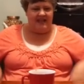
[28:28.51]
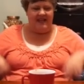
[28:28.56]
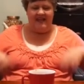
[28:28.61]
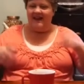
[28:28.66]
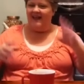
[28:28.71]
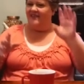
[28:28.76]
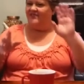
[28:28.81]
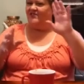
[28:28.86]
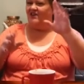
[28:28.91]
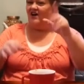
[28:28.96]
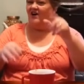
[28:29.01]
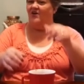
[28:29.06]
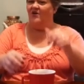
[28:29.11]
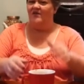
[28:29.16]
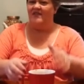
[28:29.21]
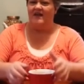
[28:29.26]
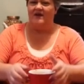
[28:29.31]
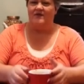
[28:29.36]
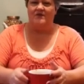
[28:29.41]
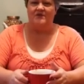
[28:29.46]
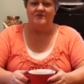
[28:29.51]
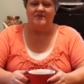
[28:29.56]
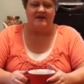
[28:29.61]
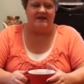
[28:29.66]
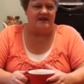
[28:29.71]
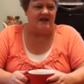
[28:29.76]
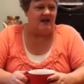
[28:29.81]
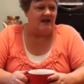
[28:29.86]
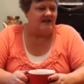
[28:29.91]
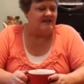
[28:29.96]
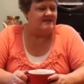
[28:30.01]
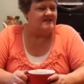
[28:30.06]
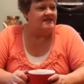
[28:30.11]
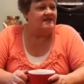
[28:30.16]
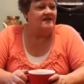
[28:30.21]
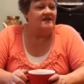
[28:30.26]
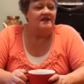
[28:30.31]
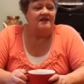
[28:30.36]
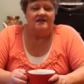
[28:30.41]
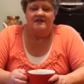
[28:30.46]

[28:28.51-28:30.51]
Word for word: And I thought, oh, that would be nice.